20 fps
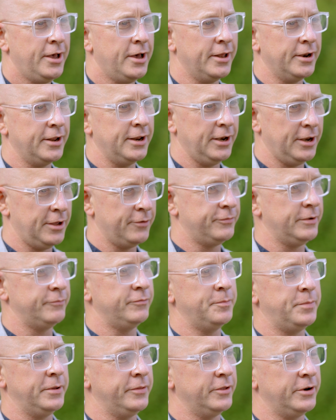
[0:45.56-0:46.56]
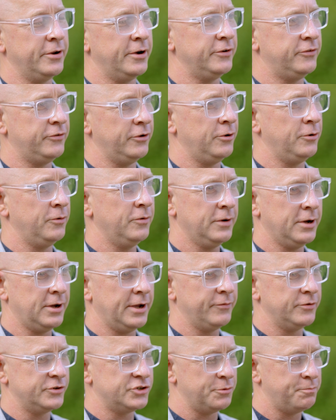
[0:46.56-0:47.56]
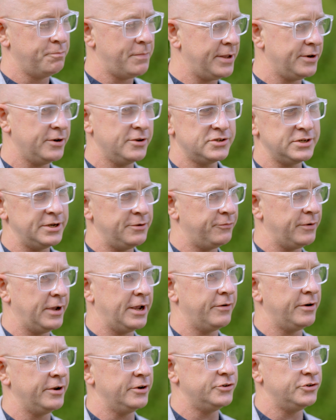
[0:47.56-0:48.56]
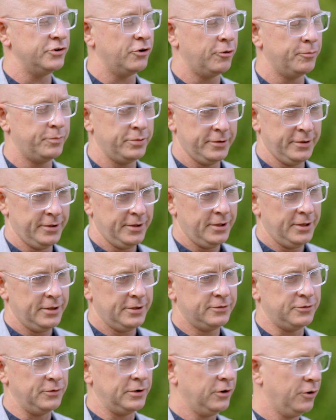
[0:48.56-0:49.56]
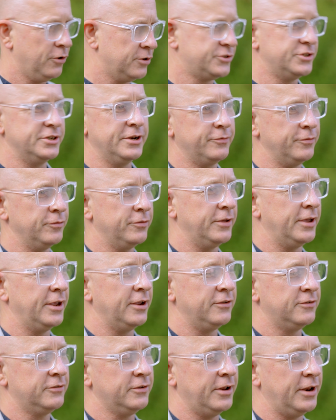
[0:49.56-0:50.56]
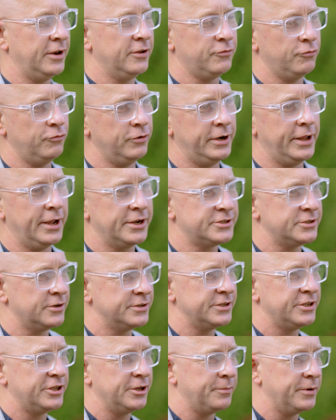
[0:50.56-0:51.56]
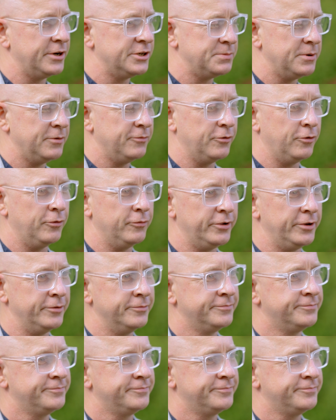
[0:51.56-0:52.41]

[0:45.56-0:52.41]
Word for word: and I love every bit that I do. I have a tremendously varied job, doing lots of different things, and it's a really exciting company to be involved